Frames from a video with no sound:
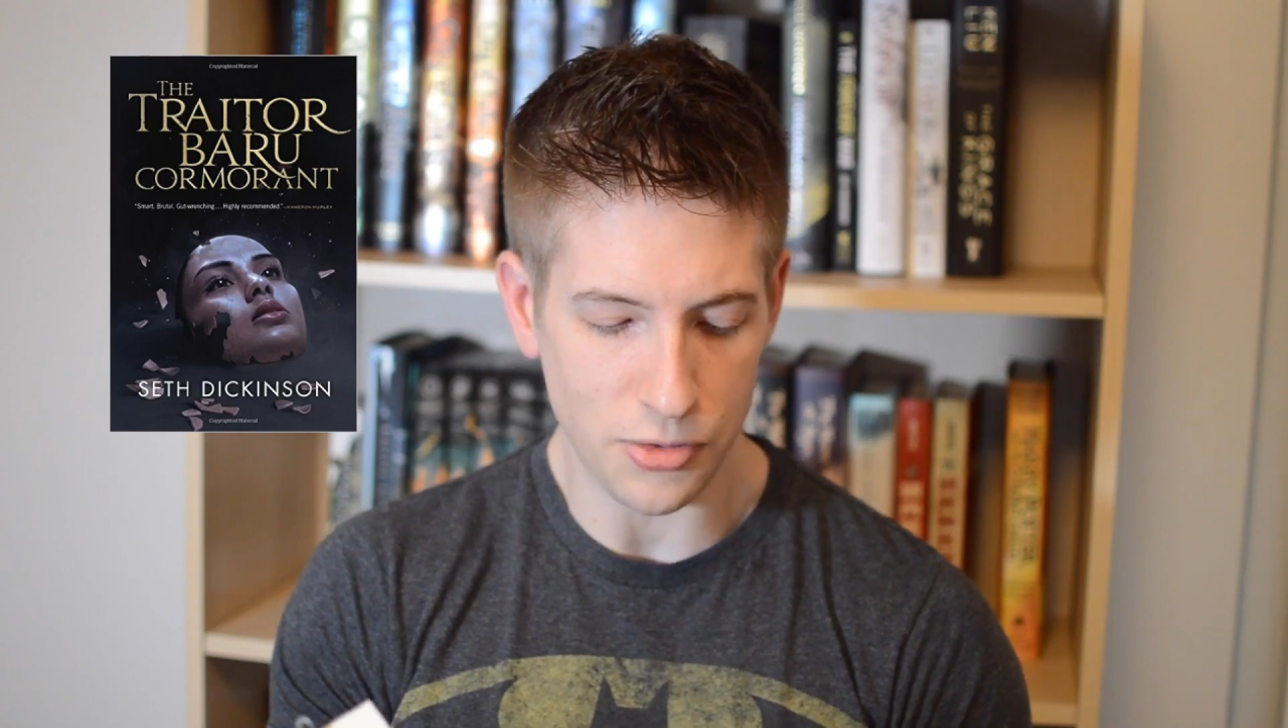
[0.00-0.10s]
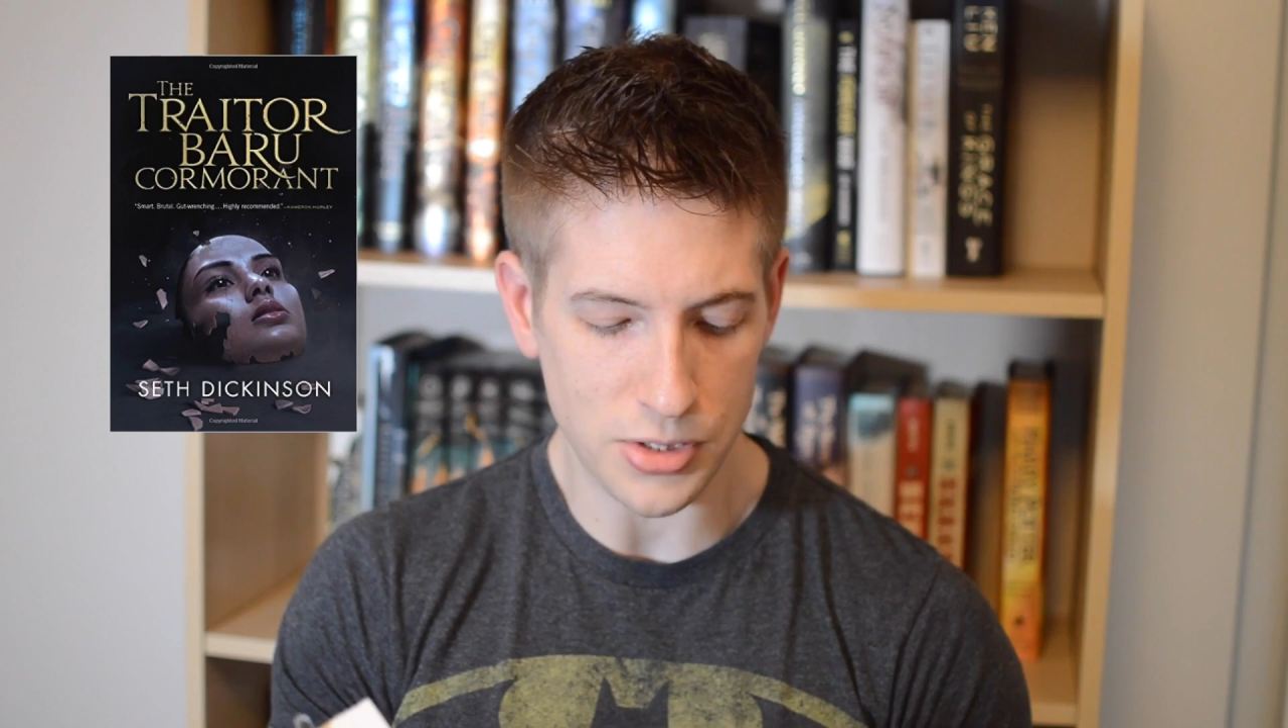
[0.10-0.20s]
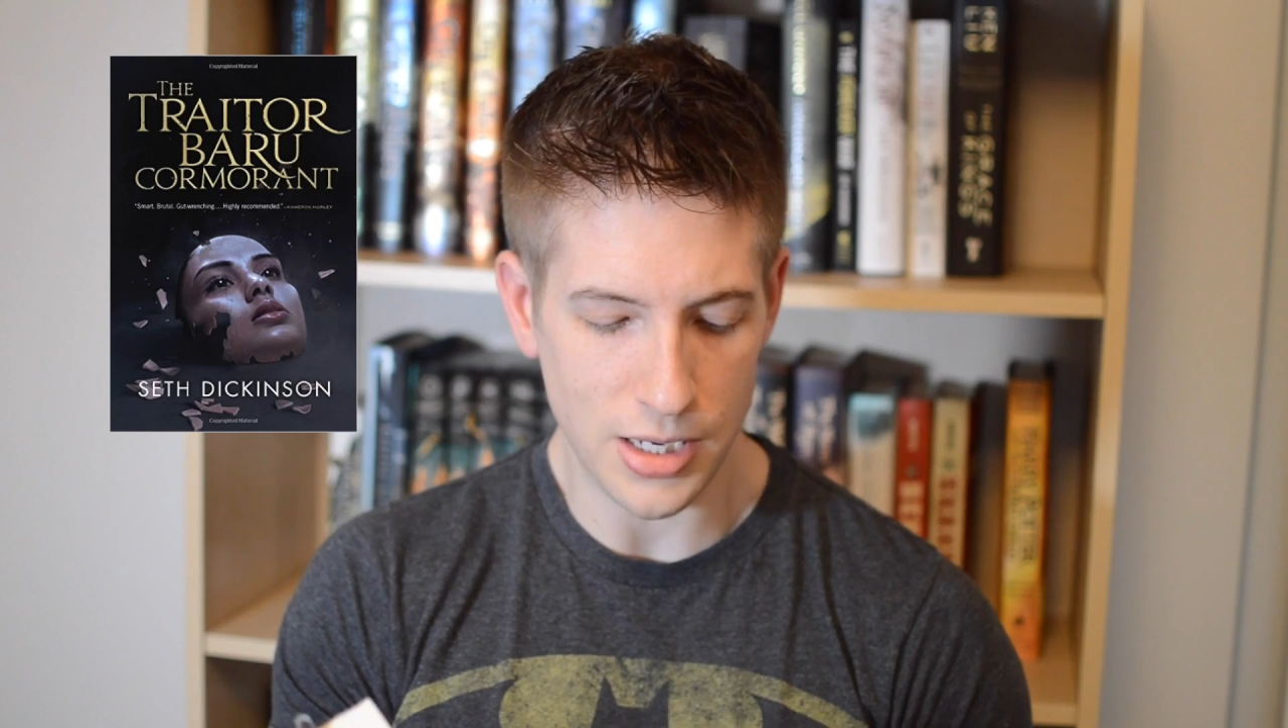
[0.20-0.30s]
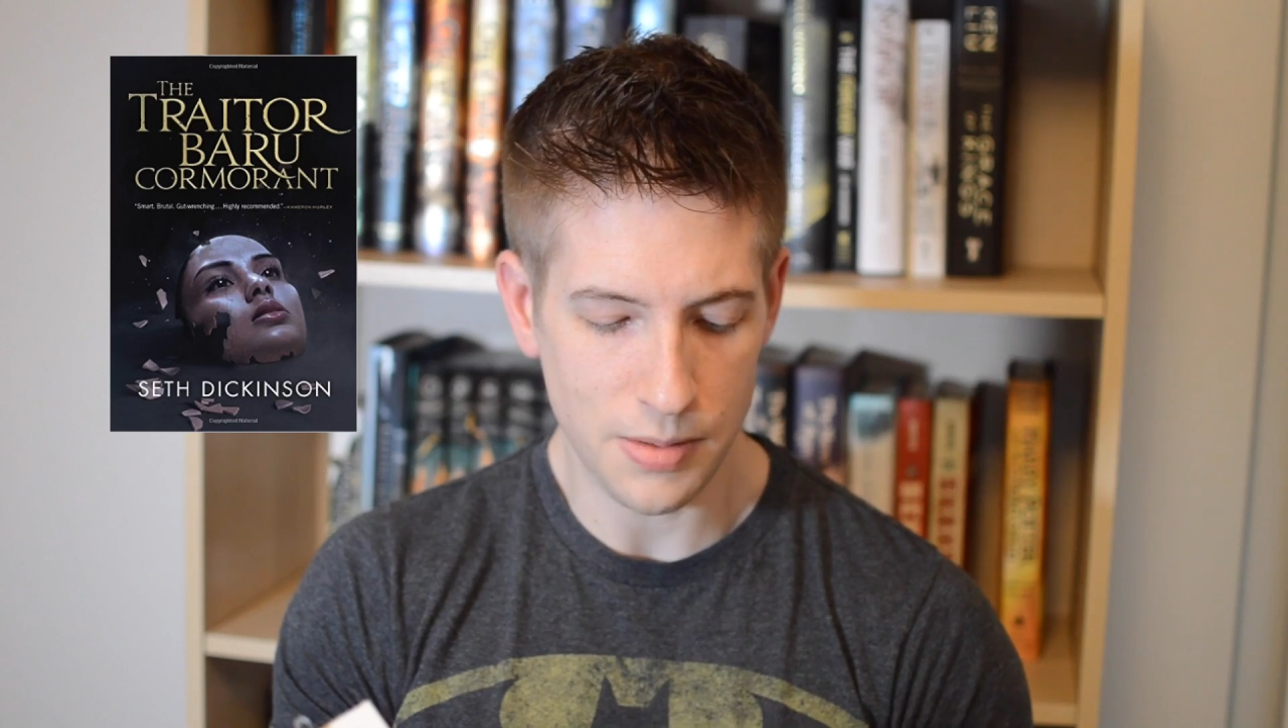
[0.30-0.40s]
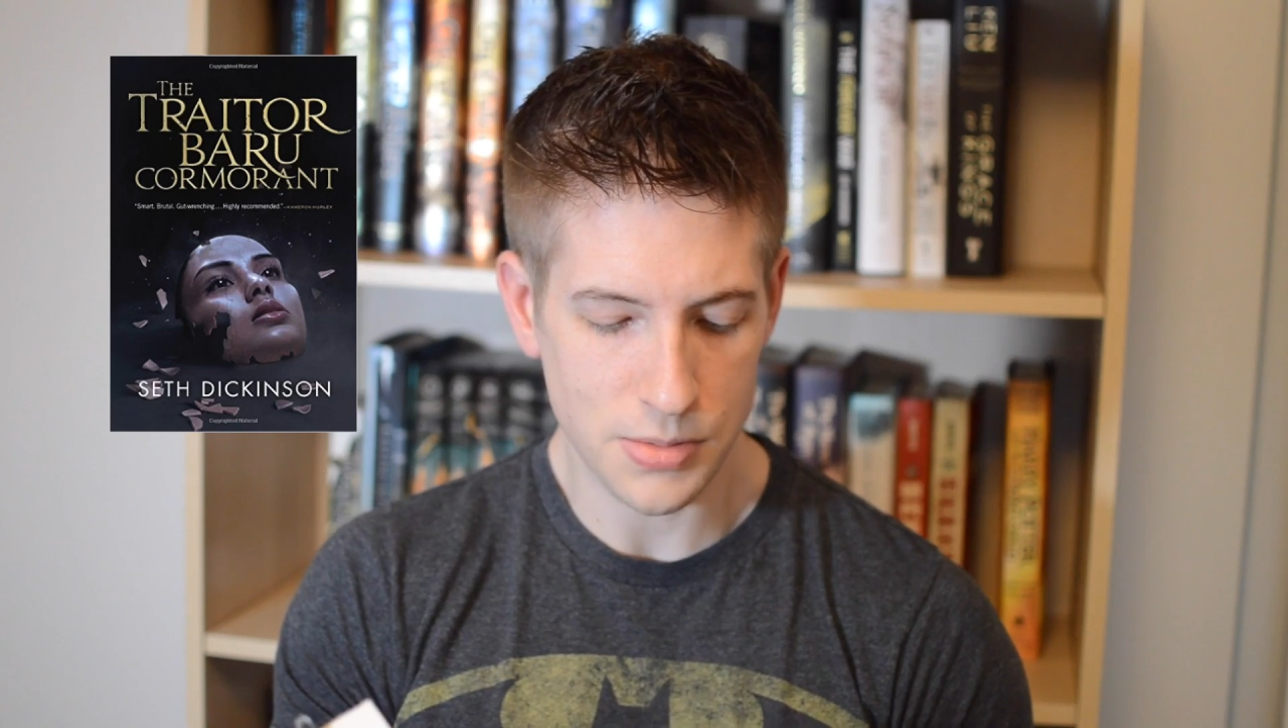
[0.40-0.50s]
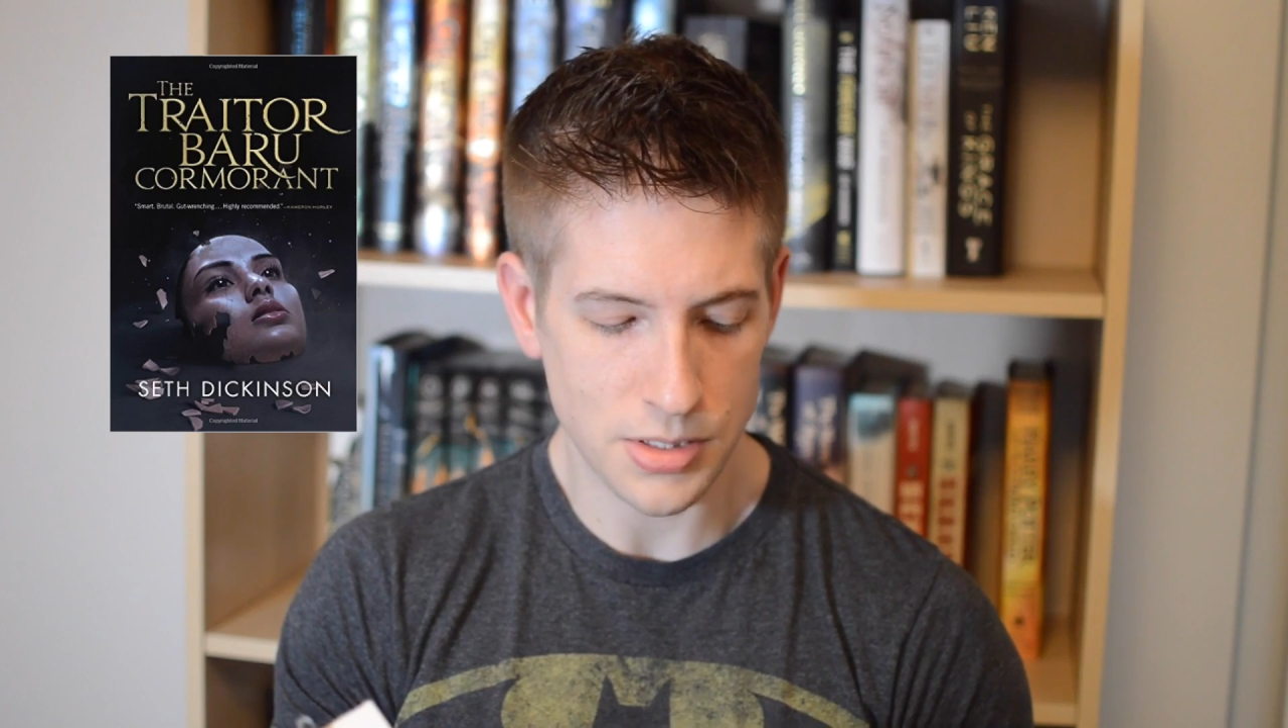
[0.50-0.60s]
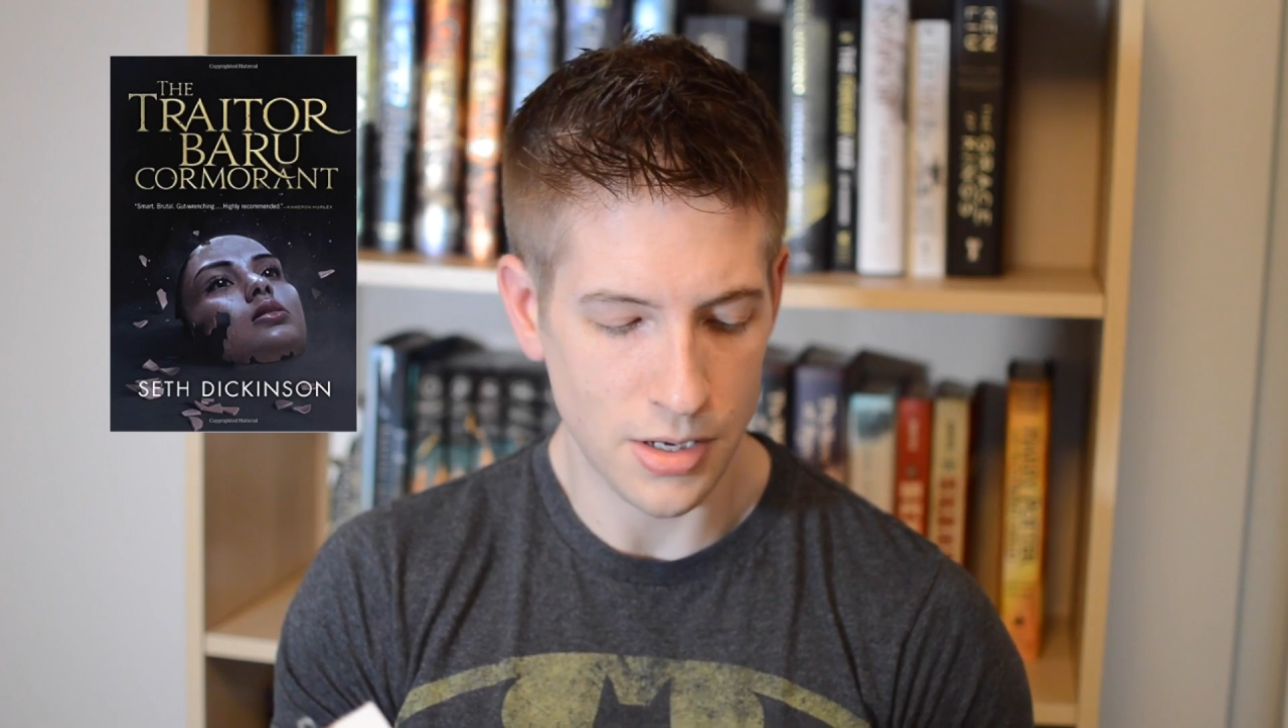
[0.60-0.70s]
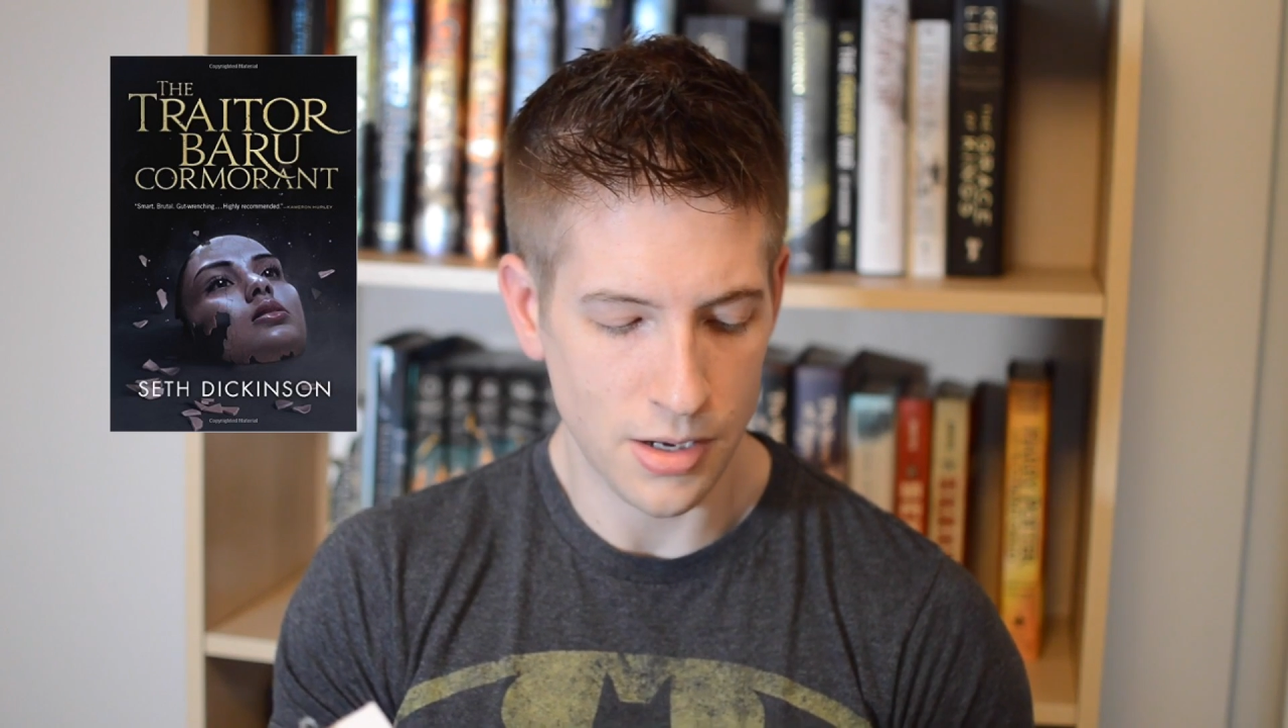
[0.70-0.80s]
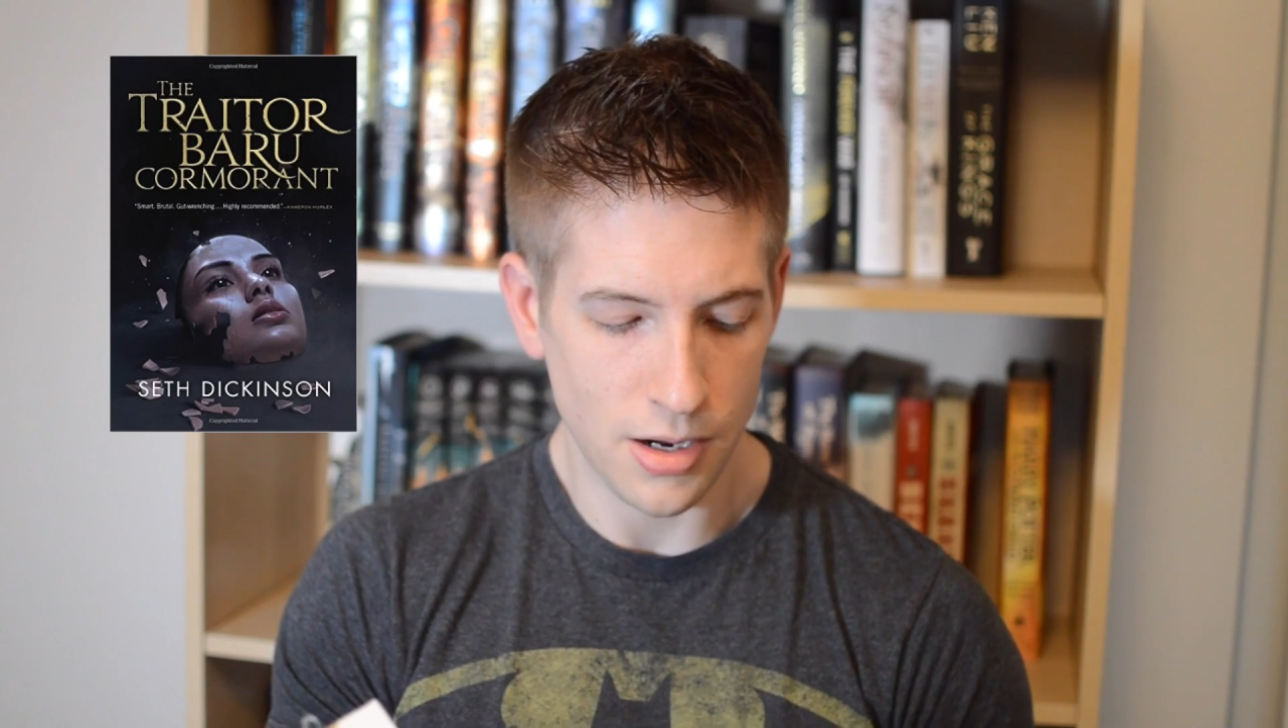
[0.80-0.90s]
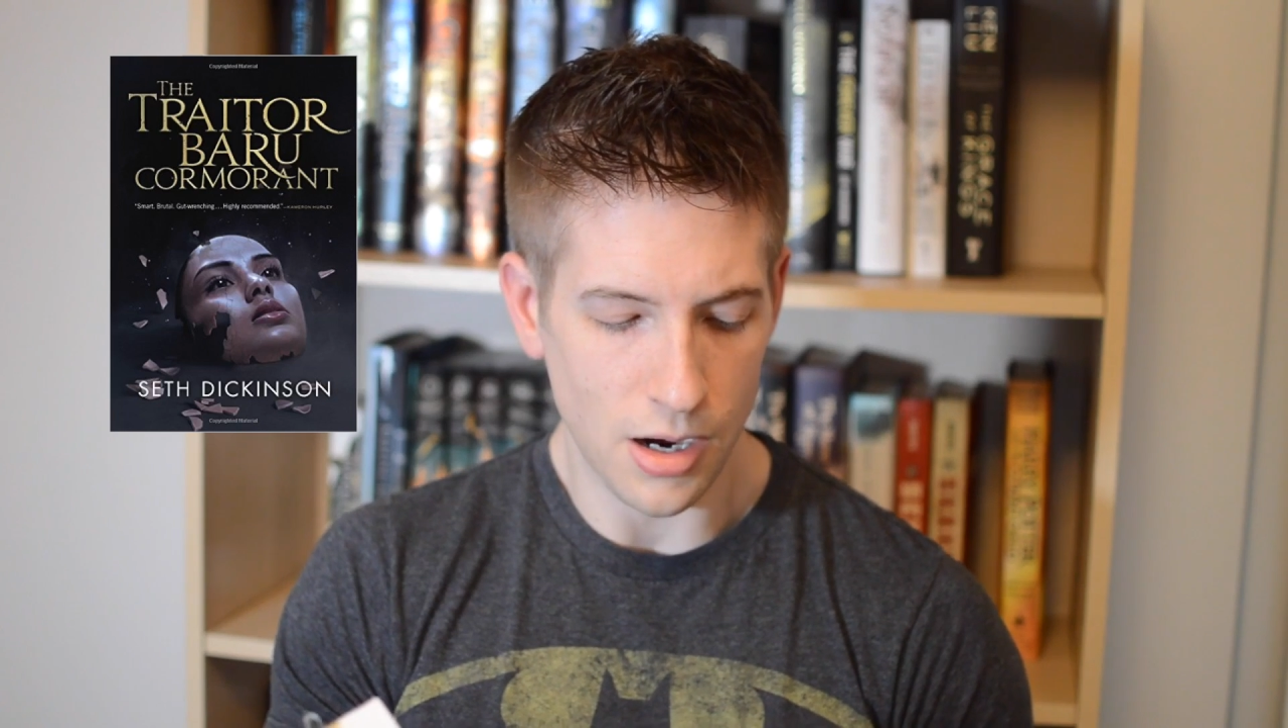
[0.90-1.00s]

of her schemes,